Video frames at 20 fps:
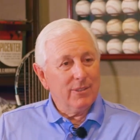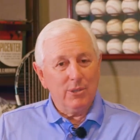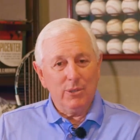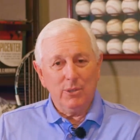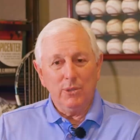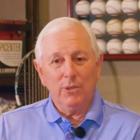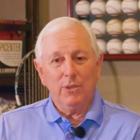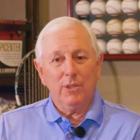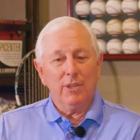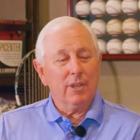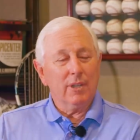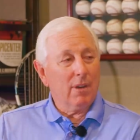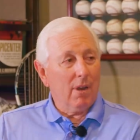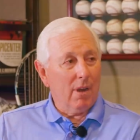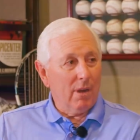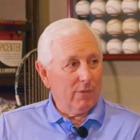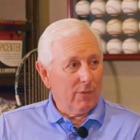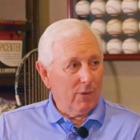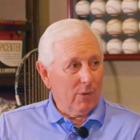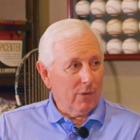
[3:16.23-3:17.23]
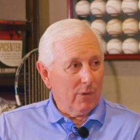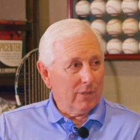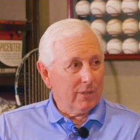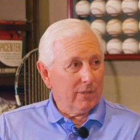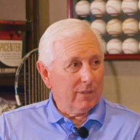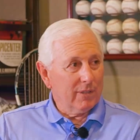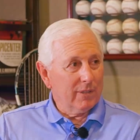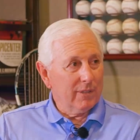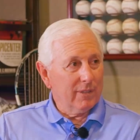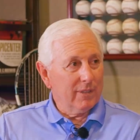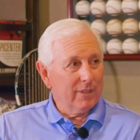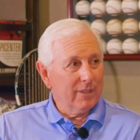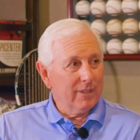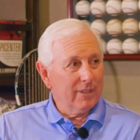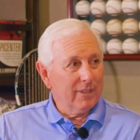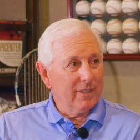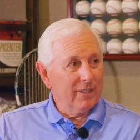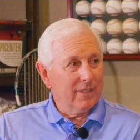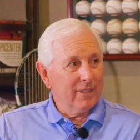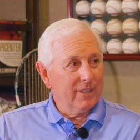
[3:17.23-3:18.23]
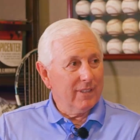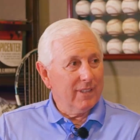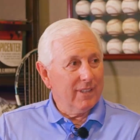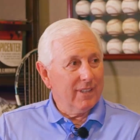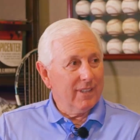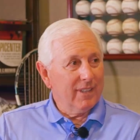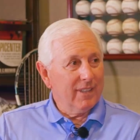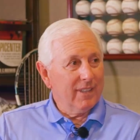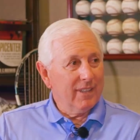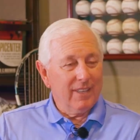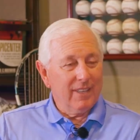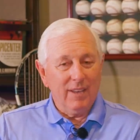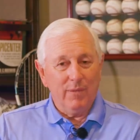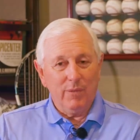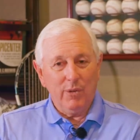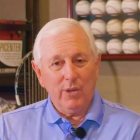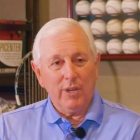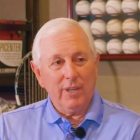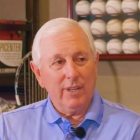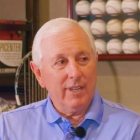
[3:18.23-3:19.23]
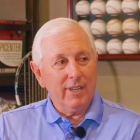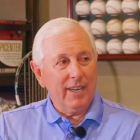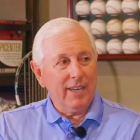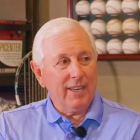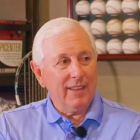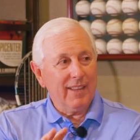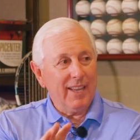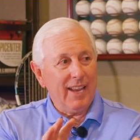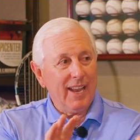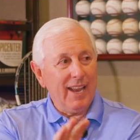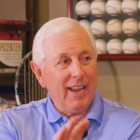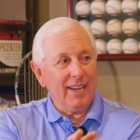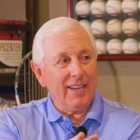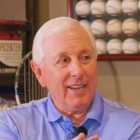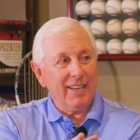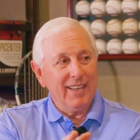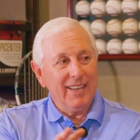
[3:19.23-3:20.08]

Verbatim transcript: to a golf course, if you could take that